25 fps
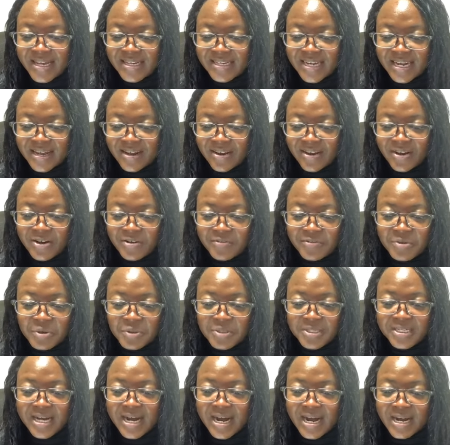take a lot of your
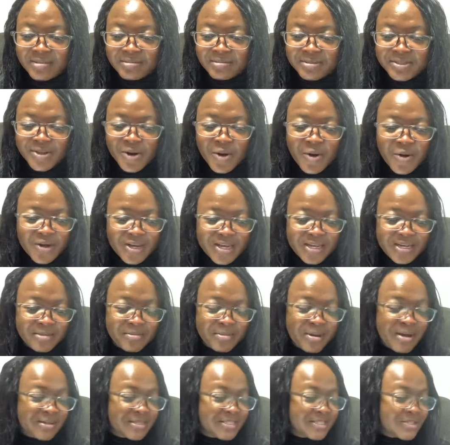time talking
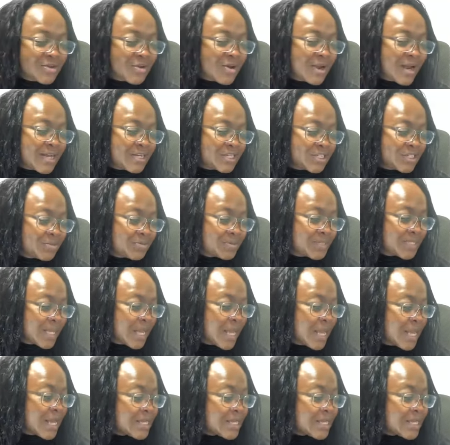about scholarships.